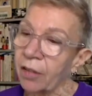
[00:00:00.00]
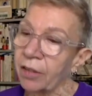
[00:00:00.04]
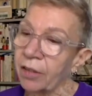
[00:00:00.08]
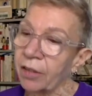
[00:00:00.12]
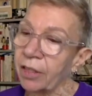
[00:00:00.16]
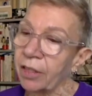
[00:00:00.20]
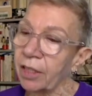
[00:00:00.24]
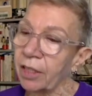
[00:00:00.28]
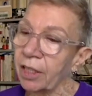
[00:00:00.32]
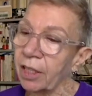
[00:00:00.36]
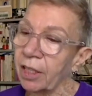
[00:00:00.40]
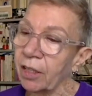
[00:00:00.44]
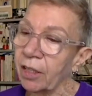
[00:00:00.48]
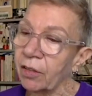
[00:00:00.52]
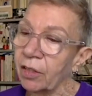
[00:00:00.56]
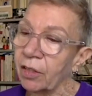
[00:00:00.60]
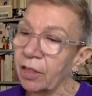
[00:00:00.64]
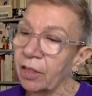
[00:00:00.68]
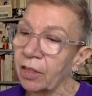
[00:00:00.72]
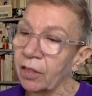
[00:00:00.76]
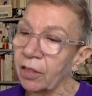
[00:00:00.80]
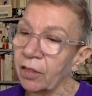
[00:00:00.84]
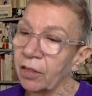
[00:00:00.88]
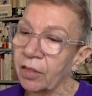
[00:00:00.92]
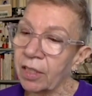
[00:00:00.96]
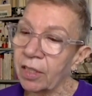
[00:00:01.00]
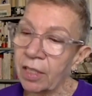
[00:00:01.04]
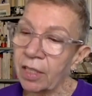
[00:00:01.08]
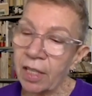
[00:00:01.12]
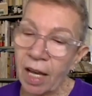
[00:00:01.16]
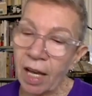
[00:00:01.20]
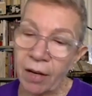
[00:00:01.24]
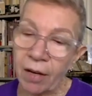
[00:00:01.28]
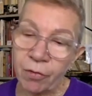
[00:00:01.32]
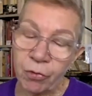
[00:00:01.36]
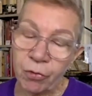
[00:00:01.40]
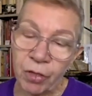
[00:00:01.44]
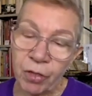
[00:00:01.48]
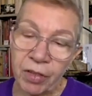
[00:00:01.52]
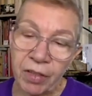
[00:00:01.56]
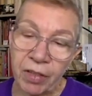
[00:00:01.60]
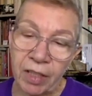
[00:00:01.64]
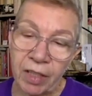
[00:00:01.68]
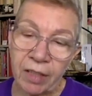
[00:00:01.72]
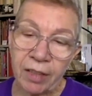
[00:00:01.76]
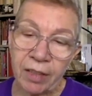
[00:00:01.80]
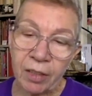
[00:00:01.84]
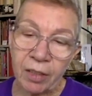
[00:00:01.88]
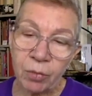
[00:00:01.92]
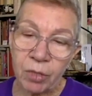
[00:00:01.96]
the
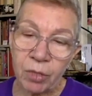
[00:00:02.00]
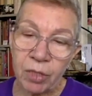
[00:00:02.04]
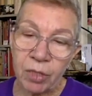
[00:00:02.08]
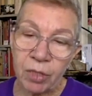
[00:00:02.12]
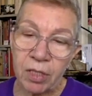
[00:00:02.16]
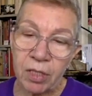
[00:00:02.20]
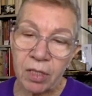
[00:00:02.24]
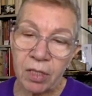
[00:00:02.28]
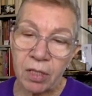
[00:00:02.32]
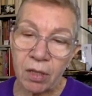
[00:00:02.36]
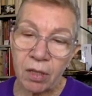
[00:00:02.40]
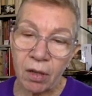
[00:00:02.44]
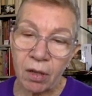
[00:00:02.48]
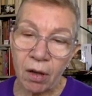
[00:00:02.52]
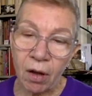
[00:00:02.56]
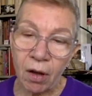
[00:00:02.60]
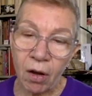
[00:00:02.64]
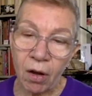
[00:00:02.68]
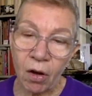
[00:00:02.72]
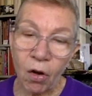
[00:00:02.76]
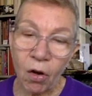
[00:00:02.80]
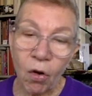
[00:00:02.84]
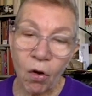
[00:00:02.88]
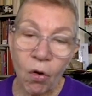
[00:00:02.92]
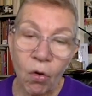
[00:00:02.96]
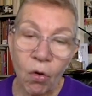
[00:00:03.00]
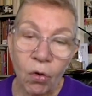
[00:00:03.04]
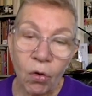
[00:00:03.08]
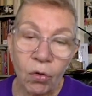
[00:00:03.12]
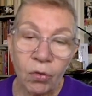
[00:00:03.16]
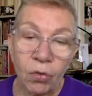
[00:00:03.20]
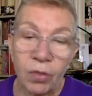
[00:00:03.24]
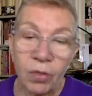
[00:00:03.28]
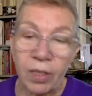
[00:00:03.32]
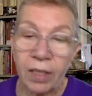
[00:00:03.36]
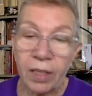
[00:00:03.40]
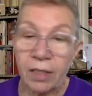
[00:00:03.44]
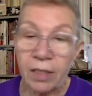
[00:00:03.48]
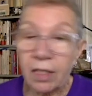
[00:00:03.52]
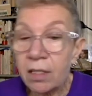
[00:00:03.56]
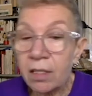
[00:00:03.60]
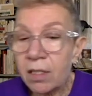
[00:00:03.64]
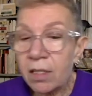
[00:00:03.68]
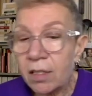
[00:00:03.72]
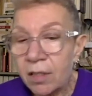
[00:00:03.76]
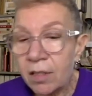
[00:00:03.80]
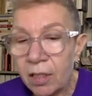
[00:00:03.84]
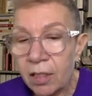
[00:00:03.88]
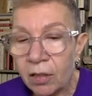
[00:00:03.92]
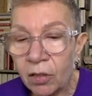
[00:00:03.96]
everything that was called and is
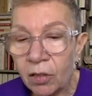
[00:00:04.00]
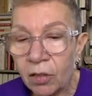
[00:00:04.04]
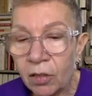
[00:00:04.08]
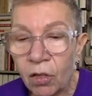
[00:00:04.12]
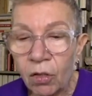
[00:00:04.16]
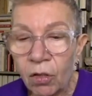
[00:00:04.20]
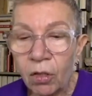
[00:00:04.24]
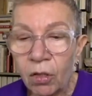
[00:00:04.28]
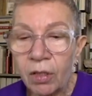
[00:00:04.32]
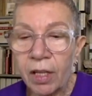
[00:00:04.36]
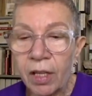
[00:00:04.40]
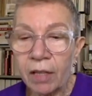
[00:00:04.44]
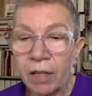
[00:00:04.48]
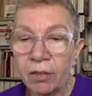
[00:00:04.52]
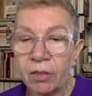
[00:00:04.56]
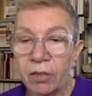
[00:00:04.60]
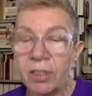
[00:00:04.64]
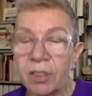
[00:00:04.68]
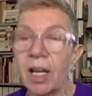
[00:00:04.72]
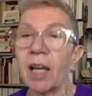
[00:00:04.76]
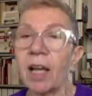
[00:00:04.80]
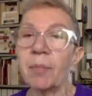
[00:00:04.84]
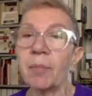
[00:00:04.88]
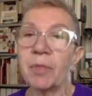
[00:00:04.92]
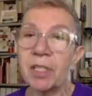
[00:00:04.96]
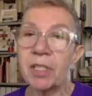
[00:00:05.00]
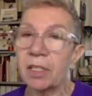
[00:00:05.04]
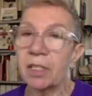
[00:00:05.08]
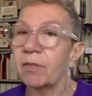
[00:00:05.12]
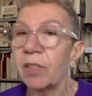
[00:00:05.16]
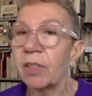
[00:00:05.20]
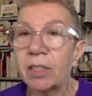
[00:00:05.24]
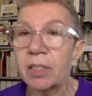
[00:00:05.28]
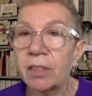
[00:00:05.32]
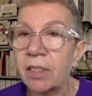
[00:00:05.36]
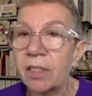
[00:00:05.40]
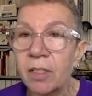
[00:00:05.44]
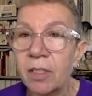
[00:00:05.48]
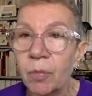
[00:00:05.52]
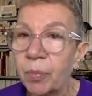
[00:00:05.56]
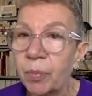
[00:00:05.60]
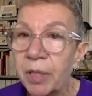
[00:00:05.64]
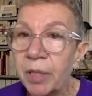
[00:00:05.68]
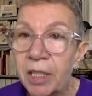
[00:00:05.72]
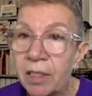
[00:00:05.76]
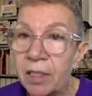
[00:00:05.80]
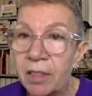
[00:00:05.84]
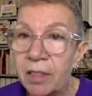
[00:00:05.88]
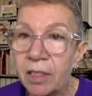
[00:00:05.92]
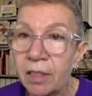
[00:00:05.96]
still called at the time civic
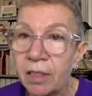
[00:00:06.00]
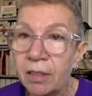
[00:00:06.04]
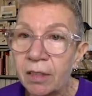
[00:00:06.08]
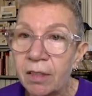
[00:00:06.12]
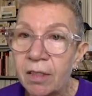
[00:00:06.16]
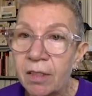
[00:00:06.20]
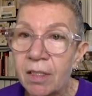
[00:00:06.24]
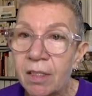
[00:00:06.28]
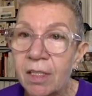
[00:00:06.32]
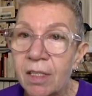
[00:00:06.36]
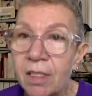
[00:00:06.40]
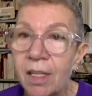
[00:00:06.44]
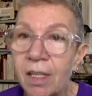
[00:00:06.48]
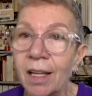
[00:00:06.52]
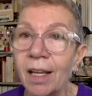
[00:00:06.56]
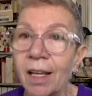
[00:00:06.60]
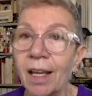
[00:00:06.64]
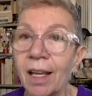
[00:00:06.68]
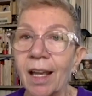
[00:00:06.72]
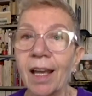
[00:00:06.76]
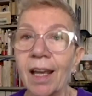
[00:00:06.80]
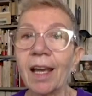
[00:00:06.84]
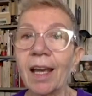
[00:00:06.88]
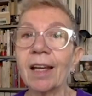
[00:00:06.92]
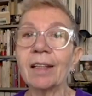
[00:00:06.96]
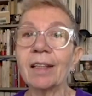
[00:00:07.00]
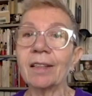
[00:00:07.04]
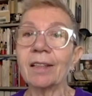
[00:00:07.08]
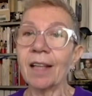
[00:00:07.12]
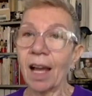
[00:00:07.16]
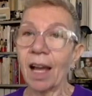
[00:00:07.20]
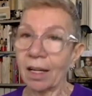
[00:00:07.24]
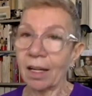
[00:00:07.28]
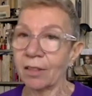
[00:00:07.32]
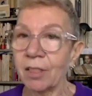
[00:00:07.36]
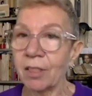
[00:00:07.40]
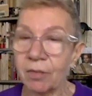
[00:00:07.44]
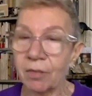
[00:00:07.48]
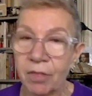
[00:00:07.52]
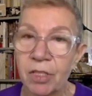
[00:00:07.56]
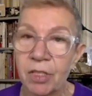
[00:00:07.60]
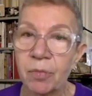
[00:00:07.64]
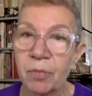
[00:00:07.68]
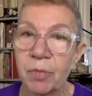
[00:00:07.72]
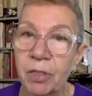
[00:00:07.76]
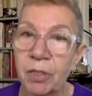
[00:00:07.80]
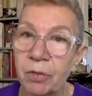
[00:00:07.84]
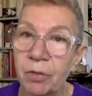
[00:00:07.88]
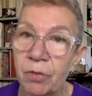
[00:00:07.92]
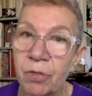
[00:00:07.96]
disobedience and
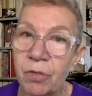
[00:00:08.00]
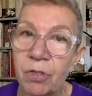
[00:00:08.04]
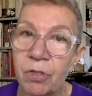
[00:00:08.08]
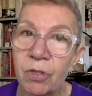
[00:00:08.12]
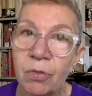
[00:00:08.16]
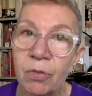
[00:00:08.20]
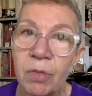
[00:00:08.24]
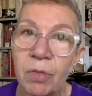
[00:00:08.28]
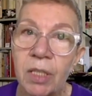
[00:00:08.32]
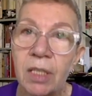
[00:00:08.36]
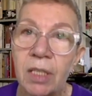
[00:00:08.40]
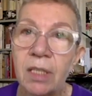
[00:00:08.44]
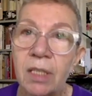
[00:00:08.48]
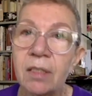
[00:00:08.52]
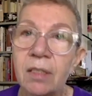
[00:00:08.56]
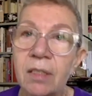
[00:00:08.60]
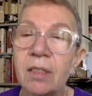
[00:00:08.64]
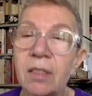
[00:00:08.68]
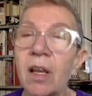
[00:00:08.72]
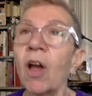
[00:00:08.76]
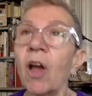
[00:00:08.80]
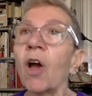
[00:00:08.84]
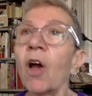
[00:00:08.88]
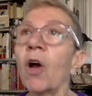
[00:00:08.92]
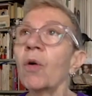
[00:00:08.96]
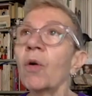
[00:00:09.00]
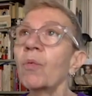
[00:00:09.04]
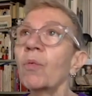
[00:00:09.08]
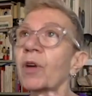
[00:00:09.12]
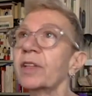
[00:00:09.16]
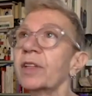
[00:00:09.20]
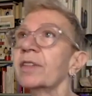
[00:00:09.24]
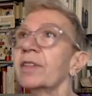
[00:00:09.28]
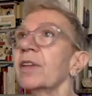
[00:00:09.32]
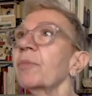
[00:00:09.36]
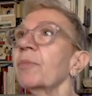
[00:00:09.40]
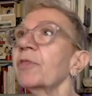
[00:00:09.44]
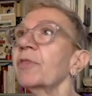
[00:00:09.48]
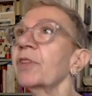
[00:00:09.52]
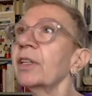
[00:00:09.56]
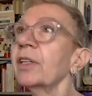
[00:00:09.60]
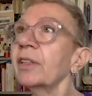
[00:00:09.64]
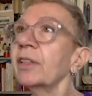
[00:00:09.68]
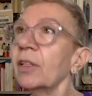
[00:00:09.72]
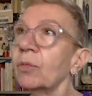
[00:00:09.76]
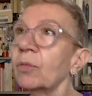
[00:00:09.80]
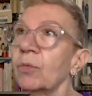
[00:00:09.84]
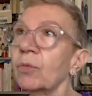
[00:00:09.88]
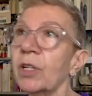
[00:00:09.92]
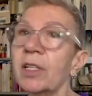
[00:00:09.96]
activism in the street was
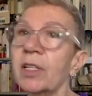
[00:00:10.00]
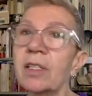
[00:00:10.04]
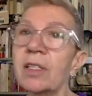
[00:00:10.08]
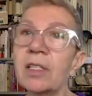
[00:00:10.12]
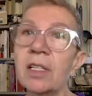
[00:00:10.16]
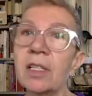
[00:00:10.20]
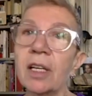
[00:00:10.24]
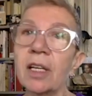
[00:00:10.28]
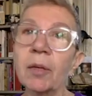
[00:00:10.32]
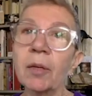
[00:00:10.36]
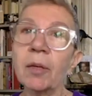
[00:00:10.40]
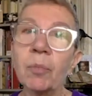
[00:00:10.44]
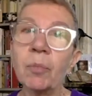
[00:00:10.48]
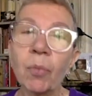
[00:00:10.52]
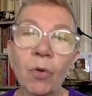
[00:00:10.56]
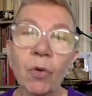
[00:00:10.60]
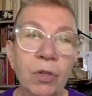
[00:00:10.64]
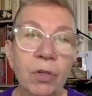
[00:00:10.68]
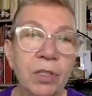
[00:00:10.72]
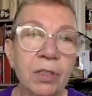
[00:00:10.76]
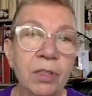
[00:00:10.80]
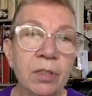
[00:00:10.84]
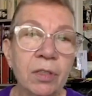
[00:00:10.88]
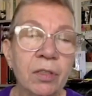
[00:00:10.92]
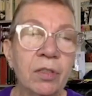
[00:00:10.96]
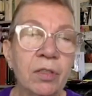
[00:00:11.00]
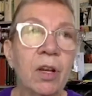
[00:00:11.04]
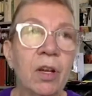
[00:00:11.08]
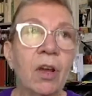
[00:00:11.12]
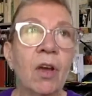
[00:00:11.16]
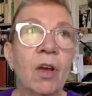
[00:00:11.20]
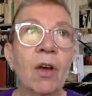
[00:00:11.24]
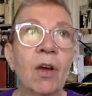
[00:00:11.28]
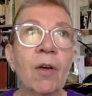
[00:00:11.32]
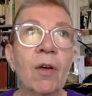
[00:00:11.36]
something that was important